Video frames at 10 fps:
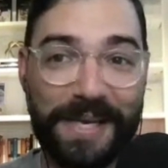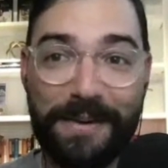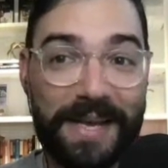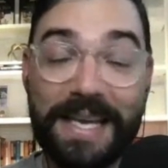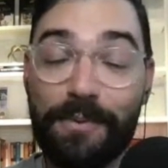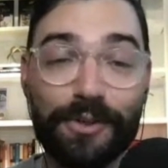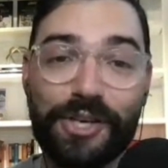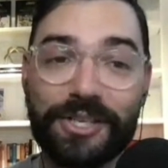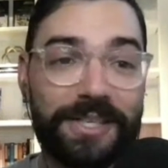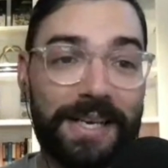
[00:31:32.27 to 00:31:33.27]
He he will
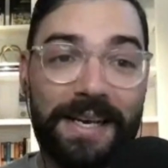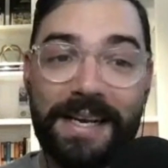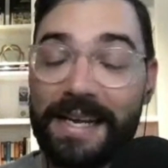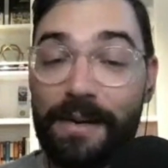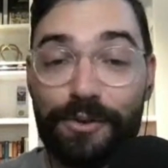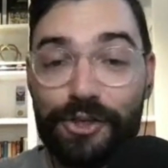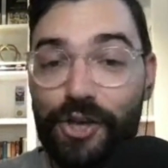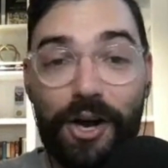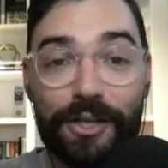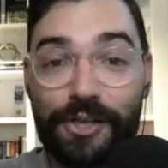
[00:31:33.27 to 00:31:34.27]
just he will just
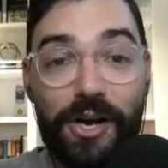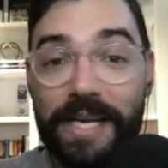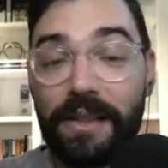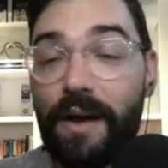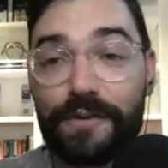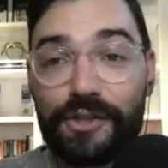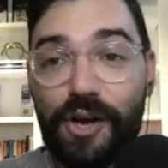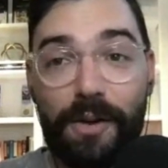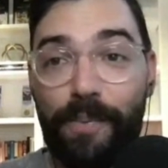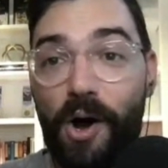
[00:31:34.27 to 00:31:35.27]
talk and talk. He loves to
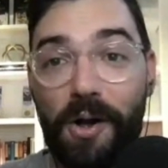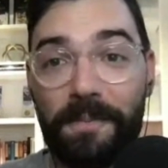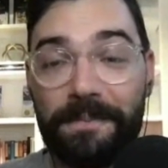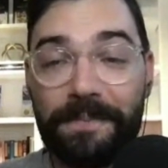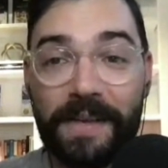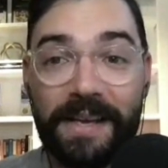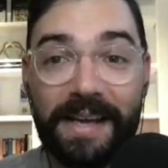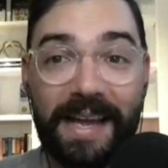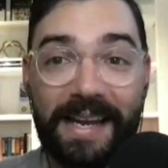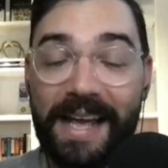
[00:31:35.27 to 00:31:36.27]
talk ball,
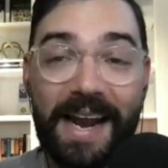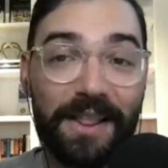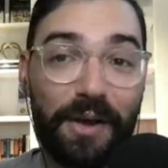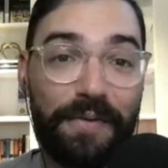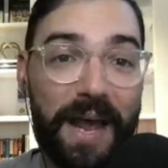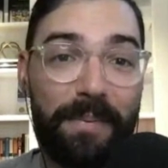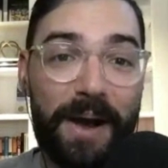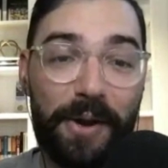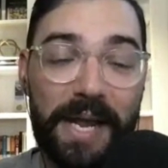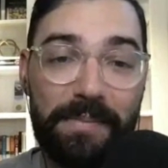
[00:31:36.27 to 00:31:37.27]
and and I love that
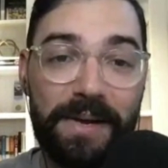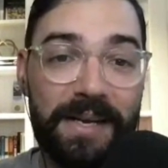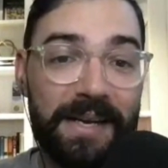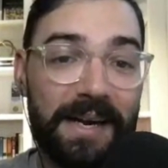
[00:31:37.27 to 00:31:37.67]
about him.